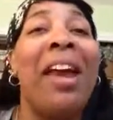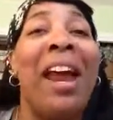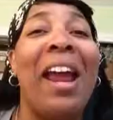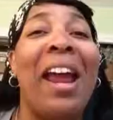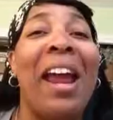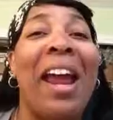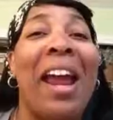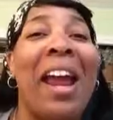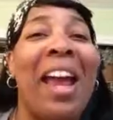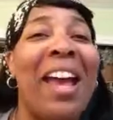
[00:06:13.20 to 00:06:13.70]

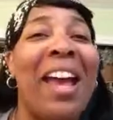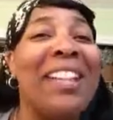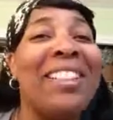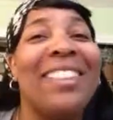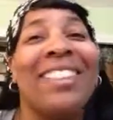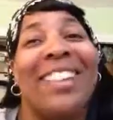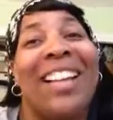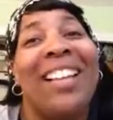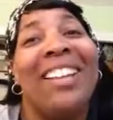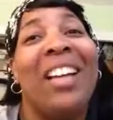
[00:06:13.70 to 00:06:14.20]

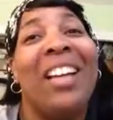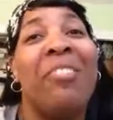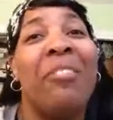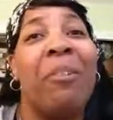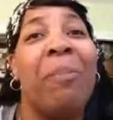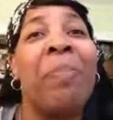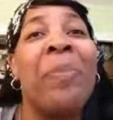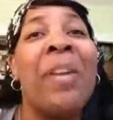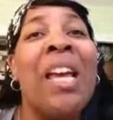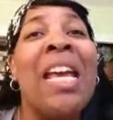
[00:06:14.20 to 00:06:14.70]
and I love
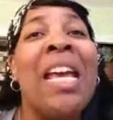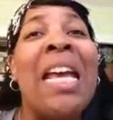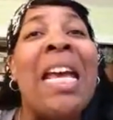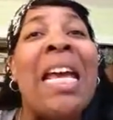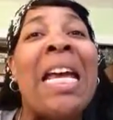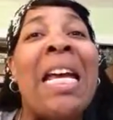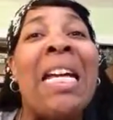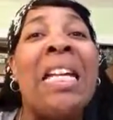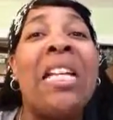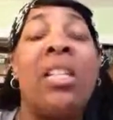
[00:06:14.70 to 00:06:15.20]
them.
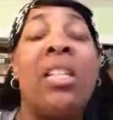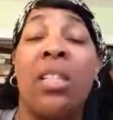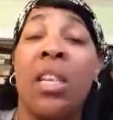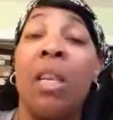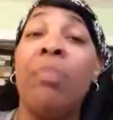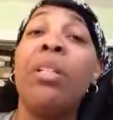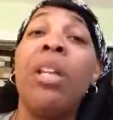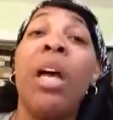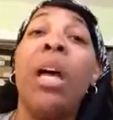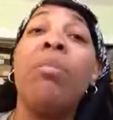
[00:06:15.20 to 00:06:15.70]

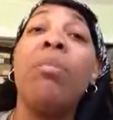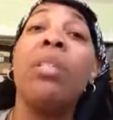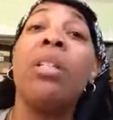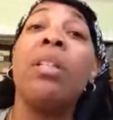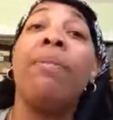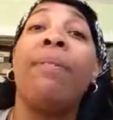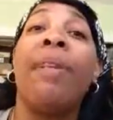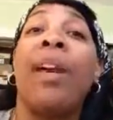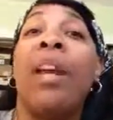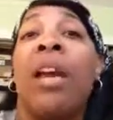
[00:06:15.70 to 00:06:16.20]
Sometimes
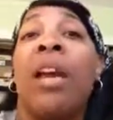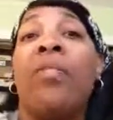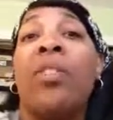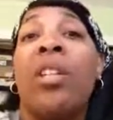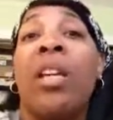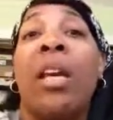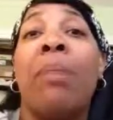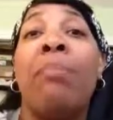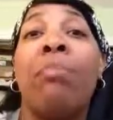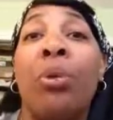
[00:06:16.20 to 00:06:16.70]
if I have
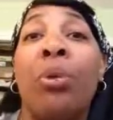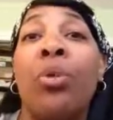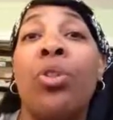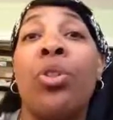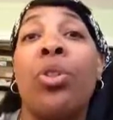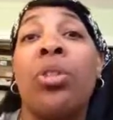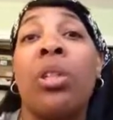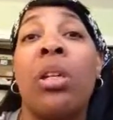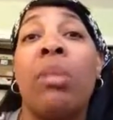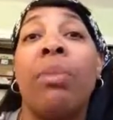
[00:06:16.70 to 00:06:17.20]
to get
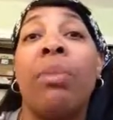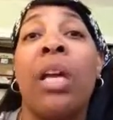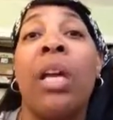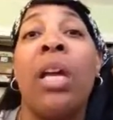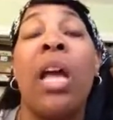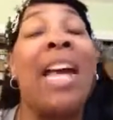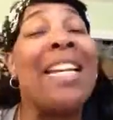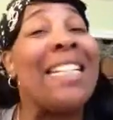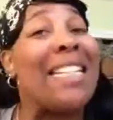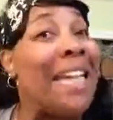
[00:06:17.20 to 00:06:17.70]
boots or
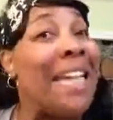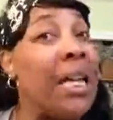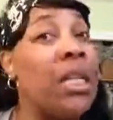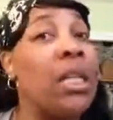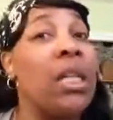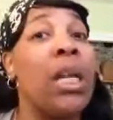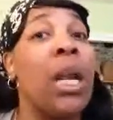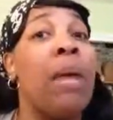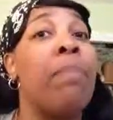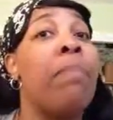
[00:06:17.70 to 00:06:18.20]
something, I
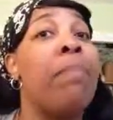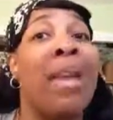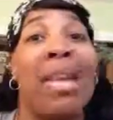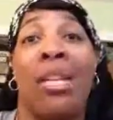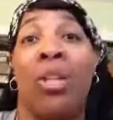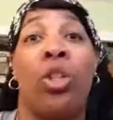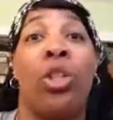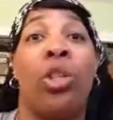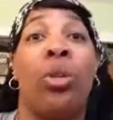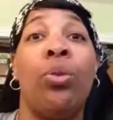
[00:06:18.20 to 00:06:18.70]
tend to get
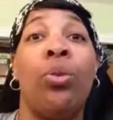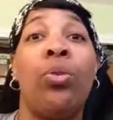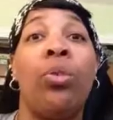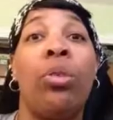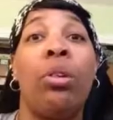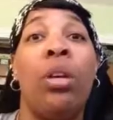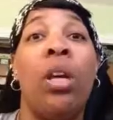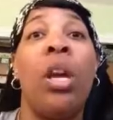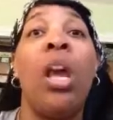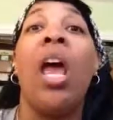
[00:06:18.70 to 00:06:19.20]
men's shoes.